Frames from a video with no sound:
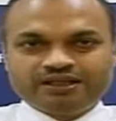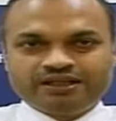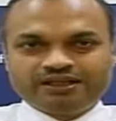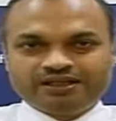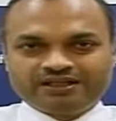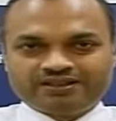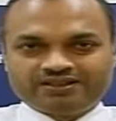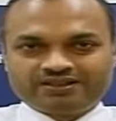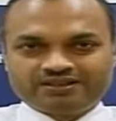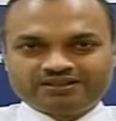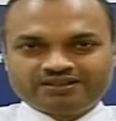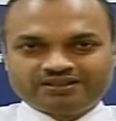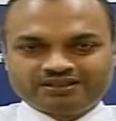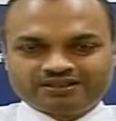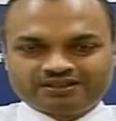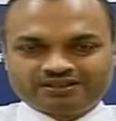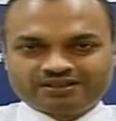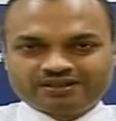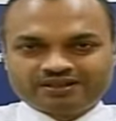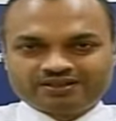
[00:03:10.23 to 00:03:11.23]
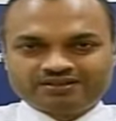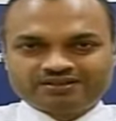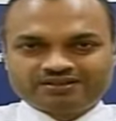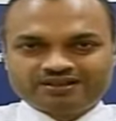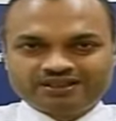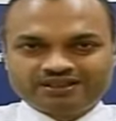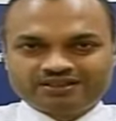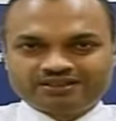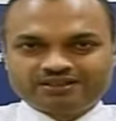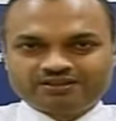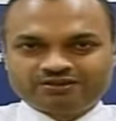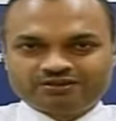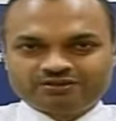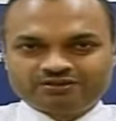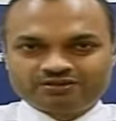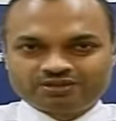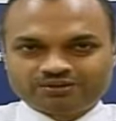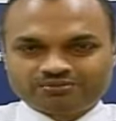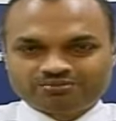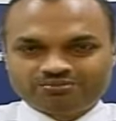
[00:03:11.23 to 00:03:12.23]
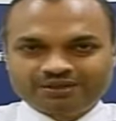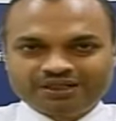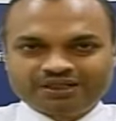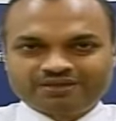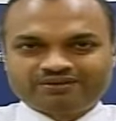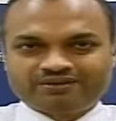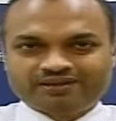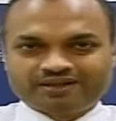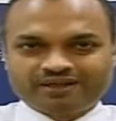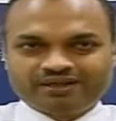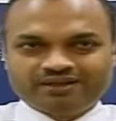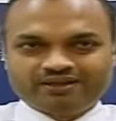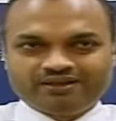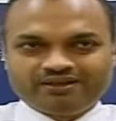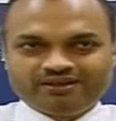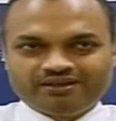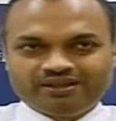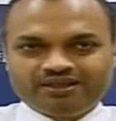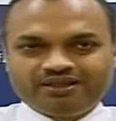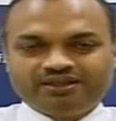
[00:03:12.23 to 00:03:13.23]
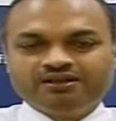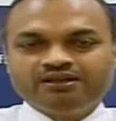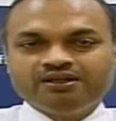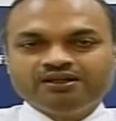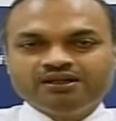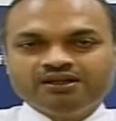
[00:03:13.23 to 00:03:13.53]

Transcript: election it translates into some big trend in the